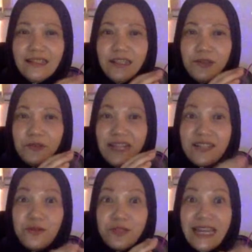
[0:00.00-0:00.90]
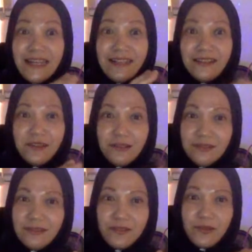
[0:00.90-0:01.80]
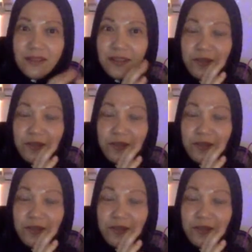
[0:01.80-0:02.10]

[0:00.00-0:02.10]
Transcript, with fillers: you know there's no gender. You know whether